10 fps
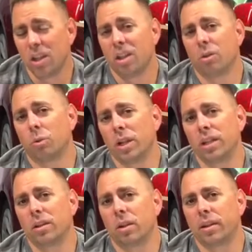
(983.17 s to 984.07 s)

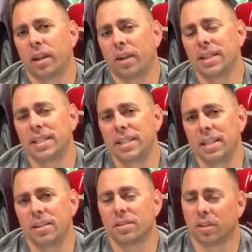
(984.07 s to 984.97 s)
Ring
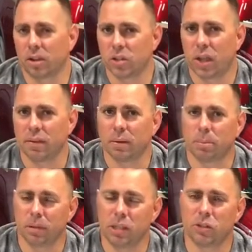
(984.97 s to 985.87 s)
guarantees as long as you have a
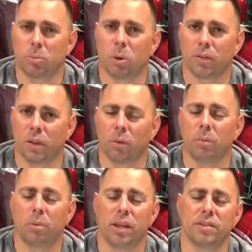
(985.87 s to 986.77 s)
police report, they'll
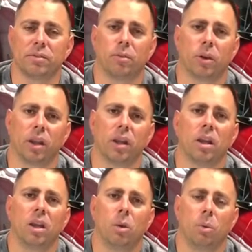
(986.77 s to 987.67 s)
replace it for you,
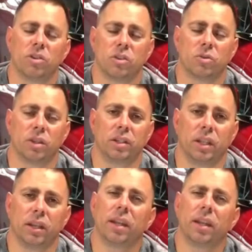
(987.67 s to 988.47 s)
which is really neat.